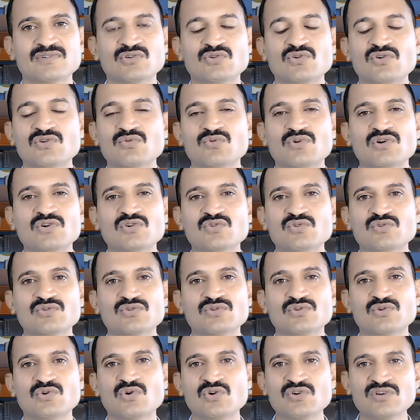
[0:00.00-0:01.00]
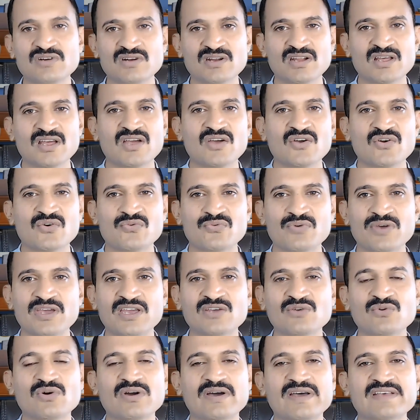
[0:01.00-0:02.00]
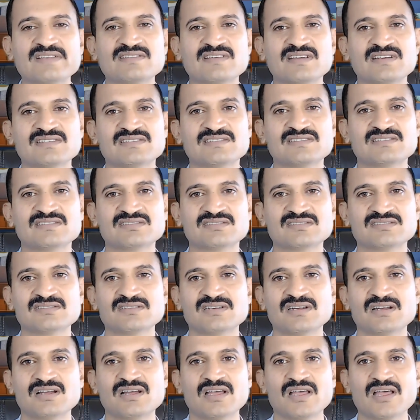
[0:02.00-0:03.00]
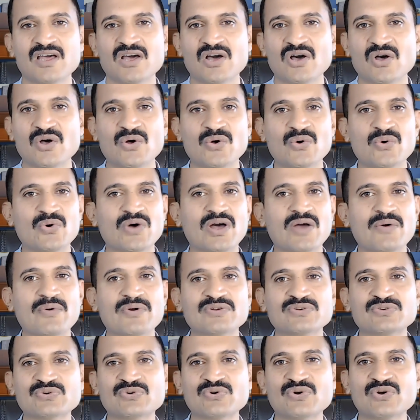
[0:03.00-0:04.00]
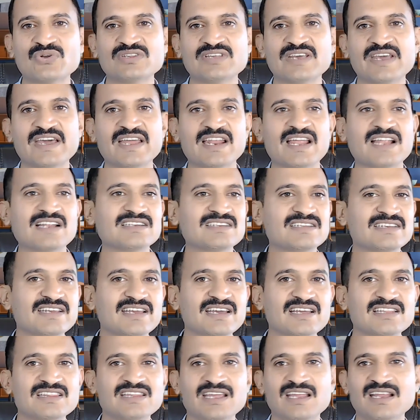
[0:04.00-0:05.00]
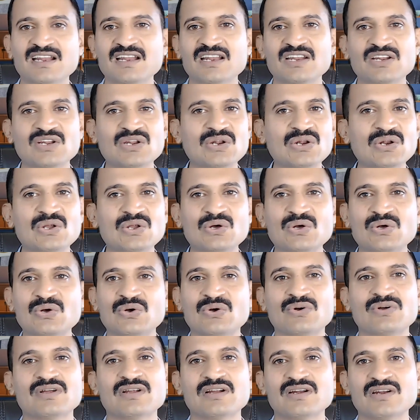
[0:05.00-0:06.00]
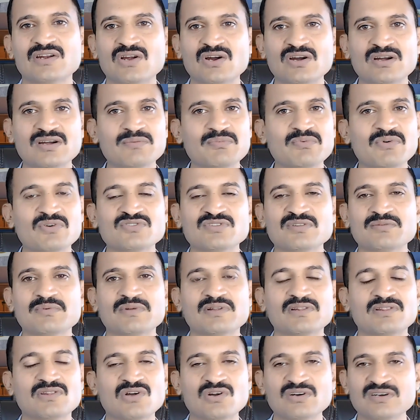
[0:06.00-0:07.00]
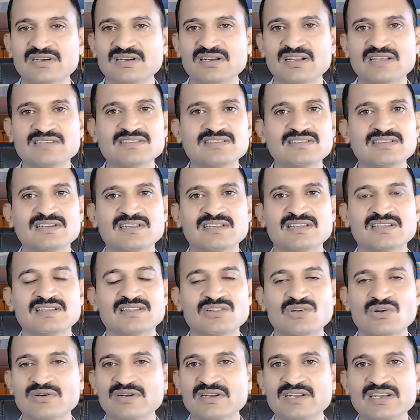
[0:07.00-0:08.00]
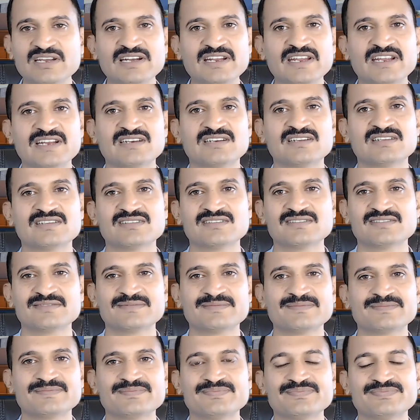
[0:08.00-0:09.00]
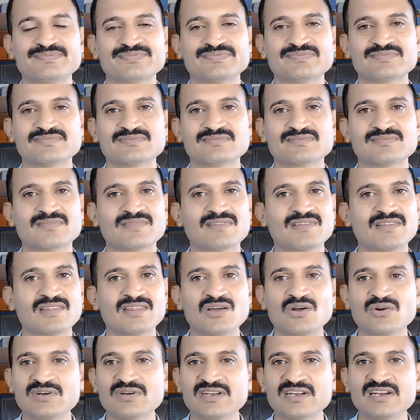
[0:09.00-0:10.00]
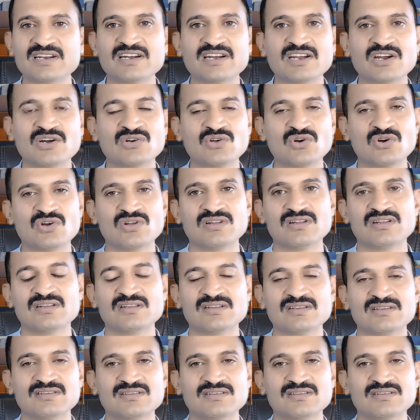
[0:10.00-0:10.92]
Don't fake your accent. Oh, I want to go there and here, there. No, not possible, not necessary, not needed, not needed at all.